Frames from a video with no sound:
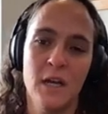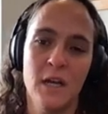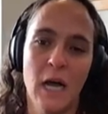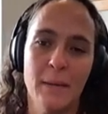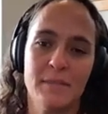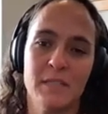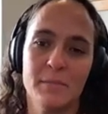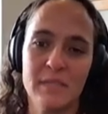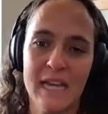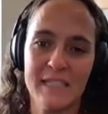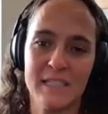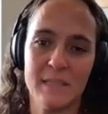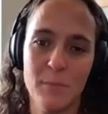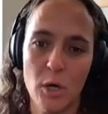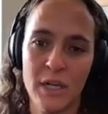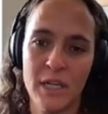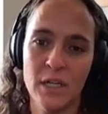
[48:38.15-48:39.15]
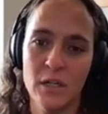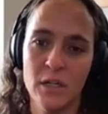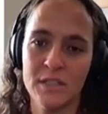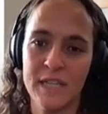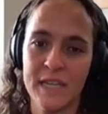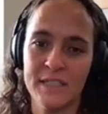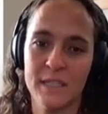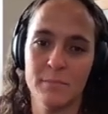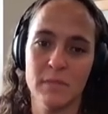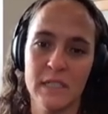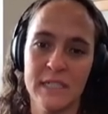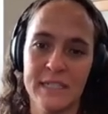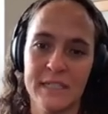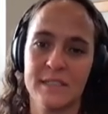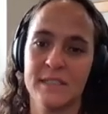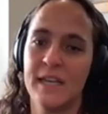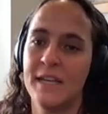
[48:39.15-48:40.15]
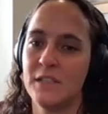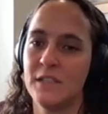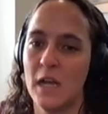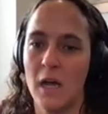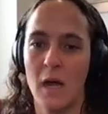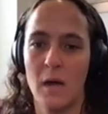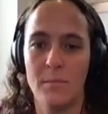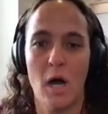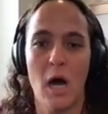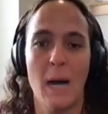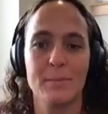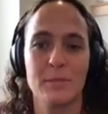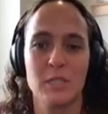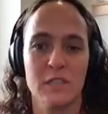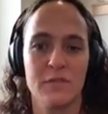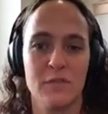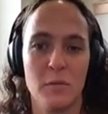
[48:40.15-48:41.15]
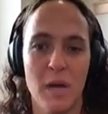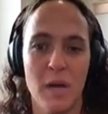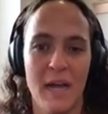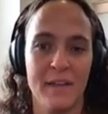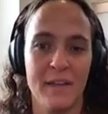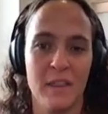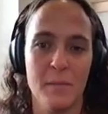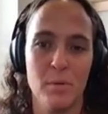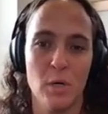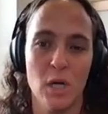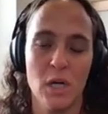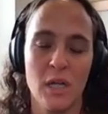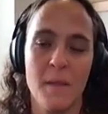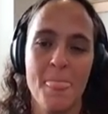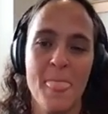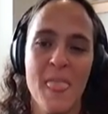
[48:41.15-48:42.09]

Um, some testimonials and some links and um, options for buying the book.